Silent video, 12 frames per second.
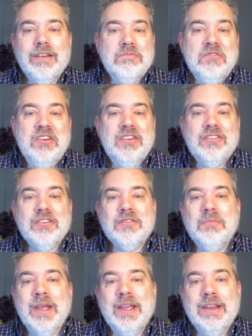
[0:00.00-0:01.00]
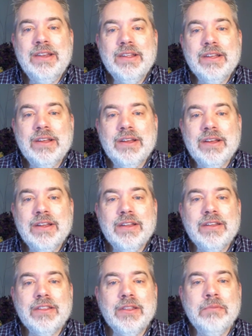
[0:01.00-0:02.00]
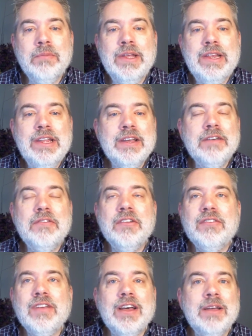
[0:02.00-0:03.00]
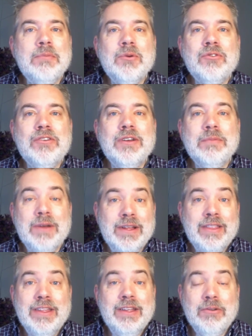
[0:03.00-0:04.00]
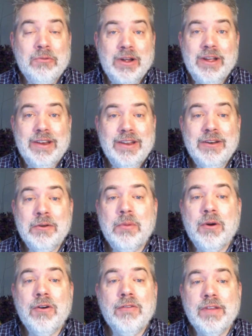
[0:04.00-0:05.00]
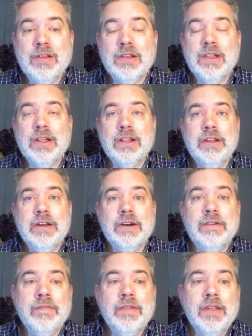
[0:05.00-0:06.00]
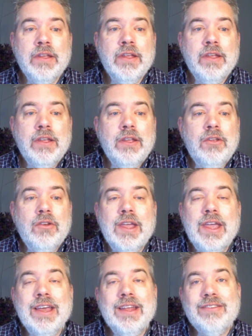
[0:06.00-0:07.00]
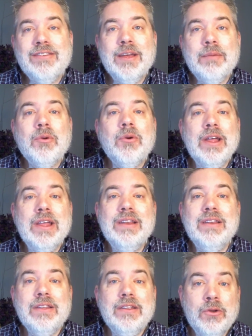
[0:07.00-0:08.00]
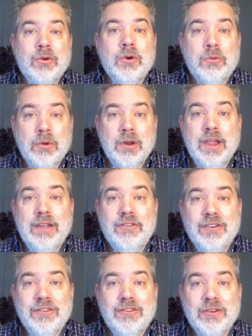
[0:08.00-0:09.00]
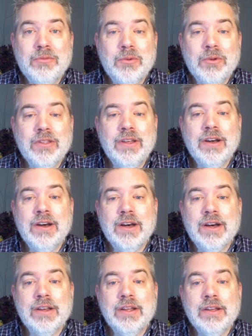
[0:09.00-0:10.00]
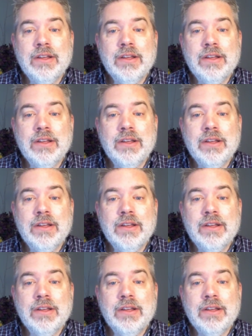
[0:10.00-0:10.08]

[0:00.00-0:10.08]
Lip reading: Jesus made the meaning of discipleship, I think, right here perfectly clear. You can't separate your relationship with God